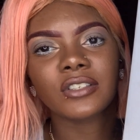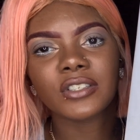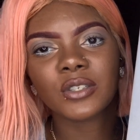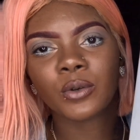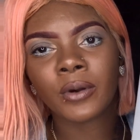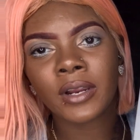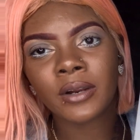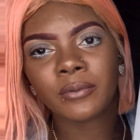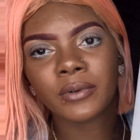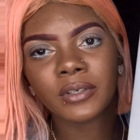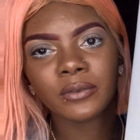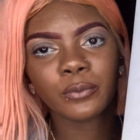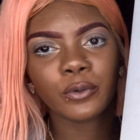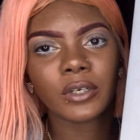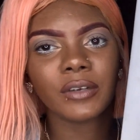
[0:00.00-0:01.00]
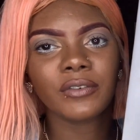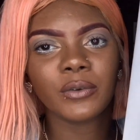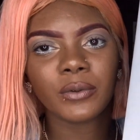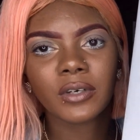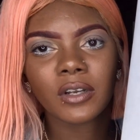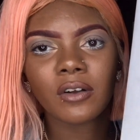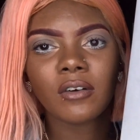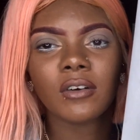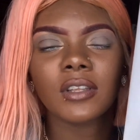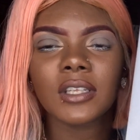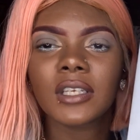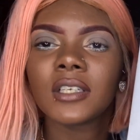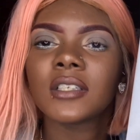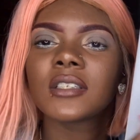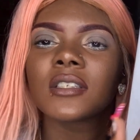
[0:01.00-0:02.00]
or square one, whatever you want to call
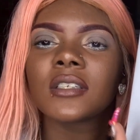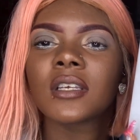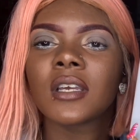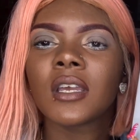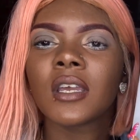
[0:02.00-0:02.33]
these.